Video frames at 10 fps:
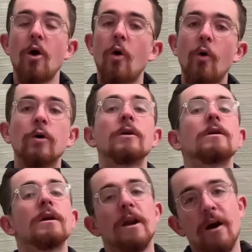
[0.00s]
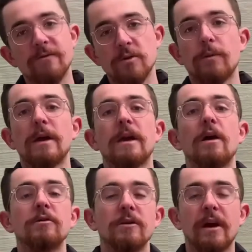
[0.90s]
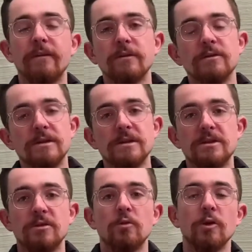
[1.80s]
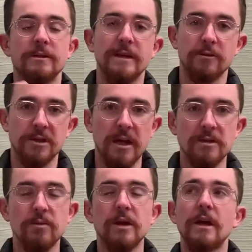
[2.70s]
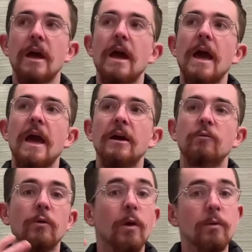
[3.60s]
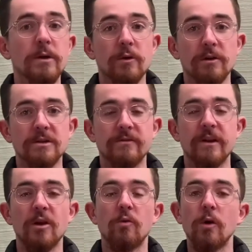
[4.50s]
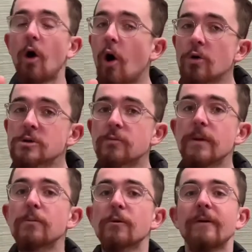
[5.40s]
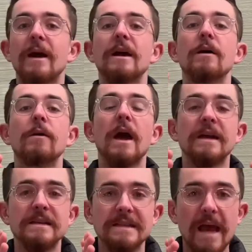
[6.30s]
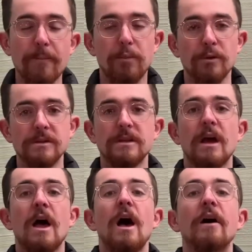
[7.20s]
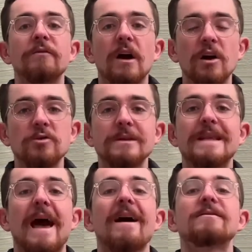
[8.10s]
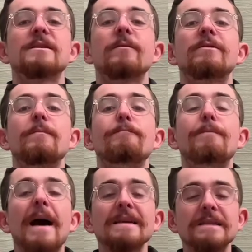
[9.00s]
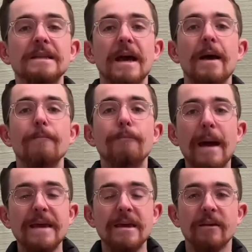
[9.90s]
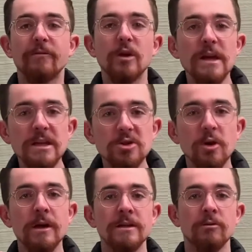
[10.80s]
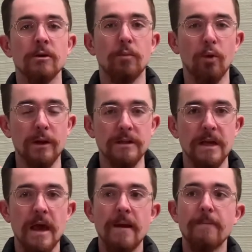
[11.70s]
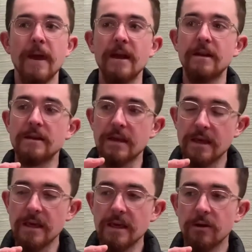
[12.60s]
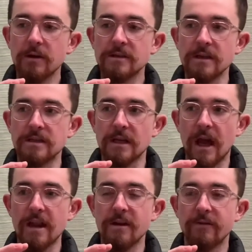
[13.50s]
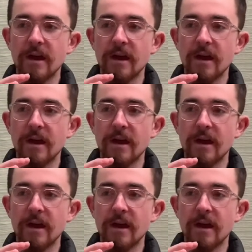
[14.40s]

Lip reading: or an offshore bank account. You can kind of use these 2 words interchangeably, and we will be throughout this video. We'll also be providing examples of countries that have some of the best banking for each criteria point. And the key here is to kind of